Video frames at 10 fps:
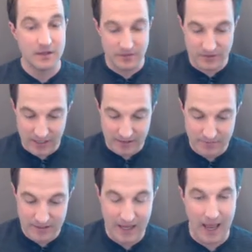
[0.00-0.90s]
the same
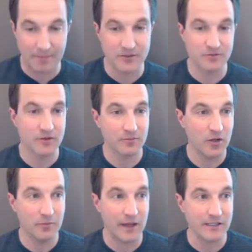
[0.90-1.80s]
thing happens with our
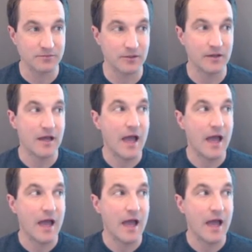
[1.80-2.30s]
blood plasma.